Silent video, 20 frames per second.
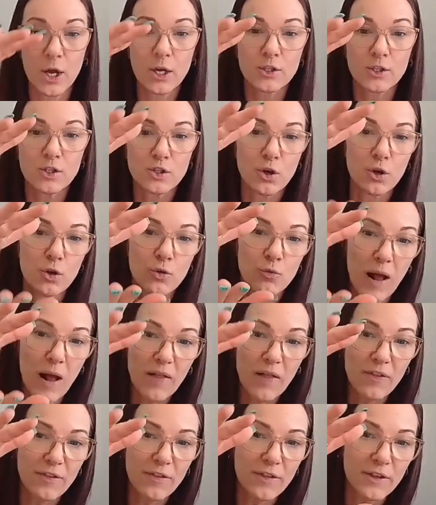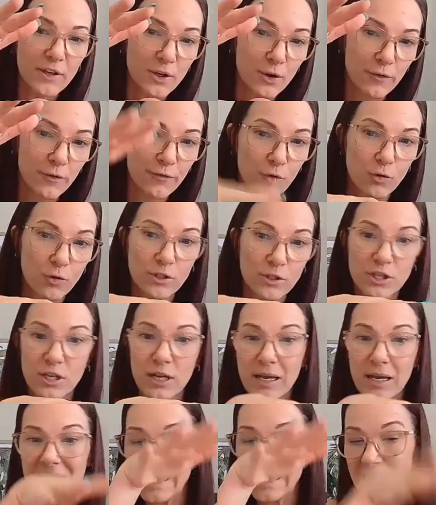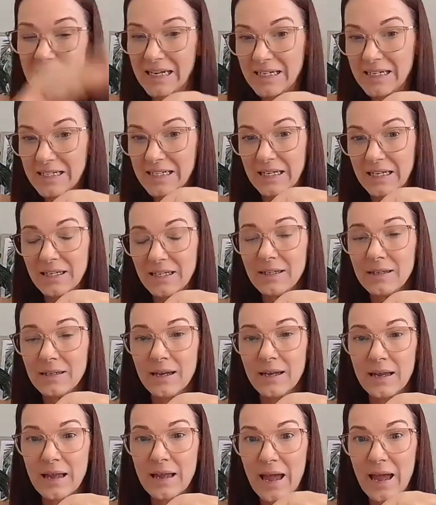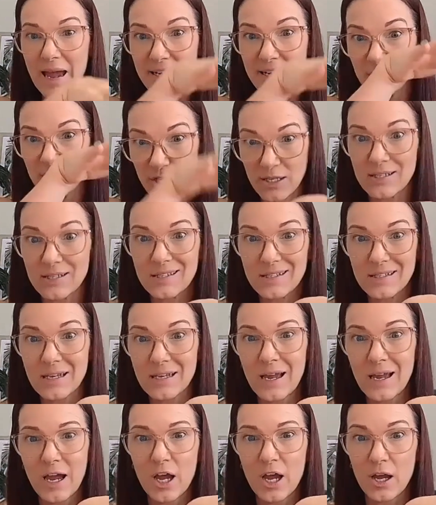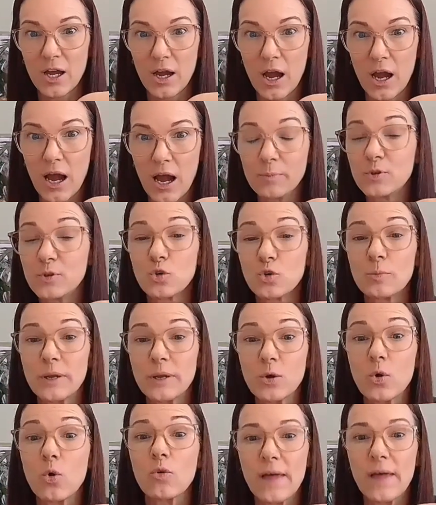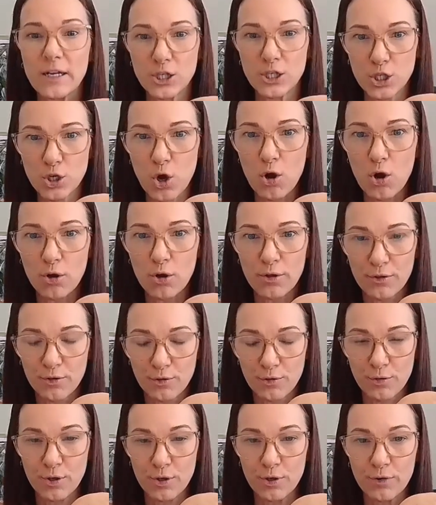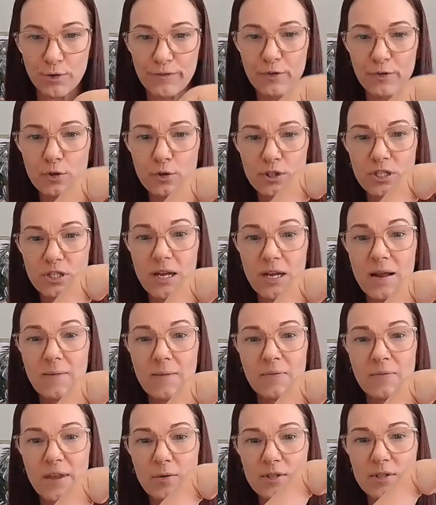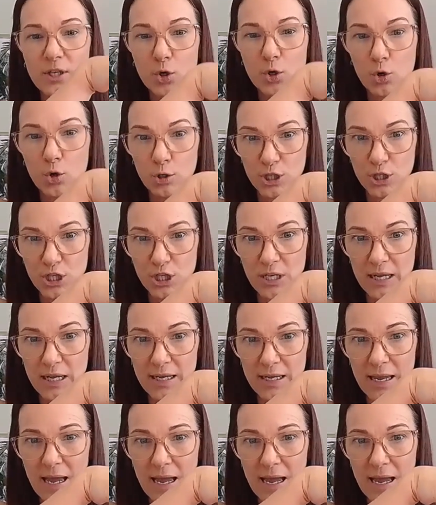So rather than your foot hitting and just absorbing all that shock through your foot, there is a cushioning.